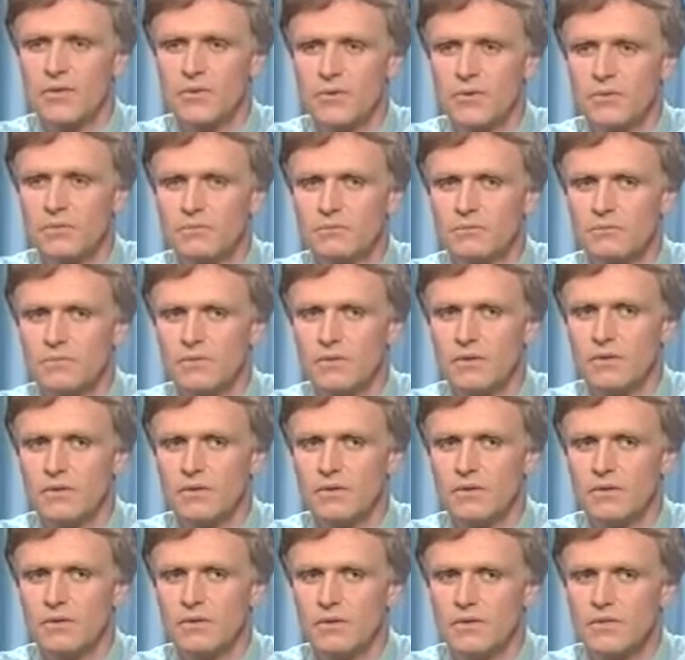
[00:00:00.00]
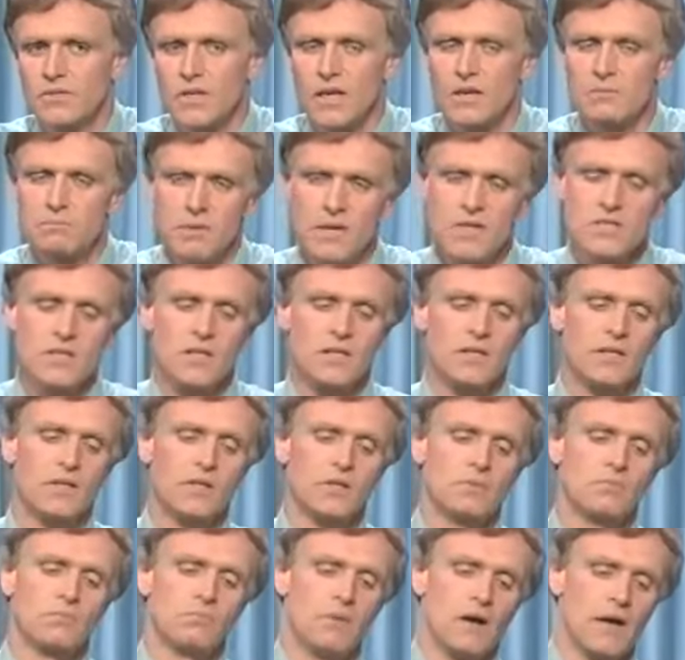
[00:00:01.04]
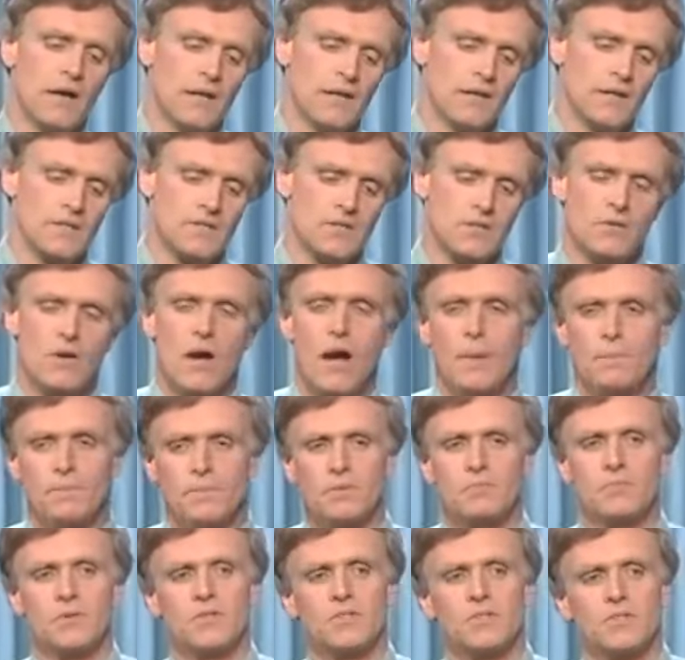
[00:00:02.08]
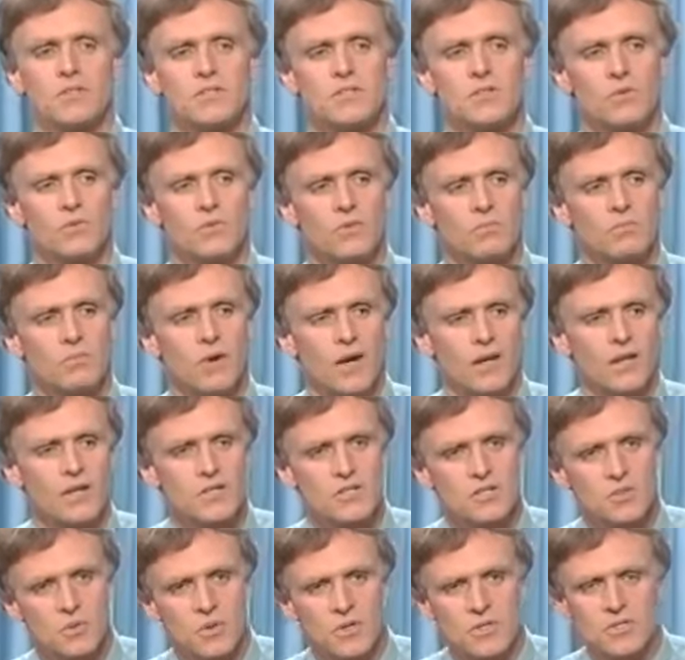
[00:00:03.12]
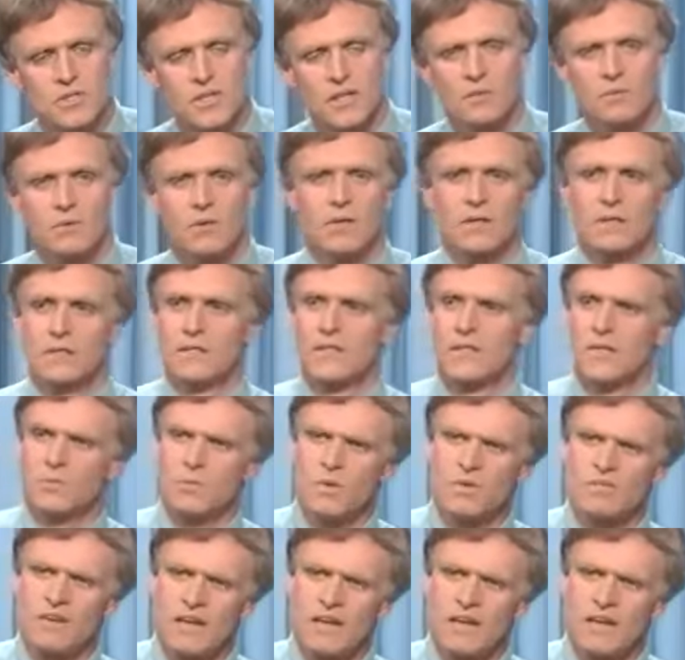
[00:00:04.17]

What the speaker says: and it's excess being gathered. So like basically the body is an optimist.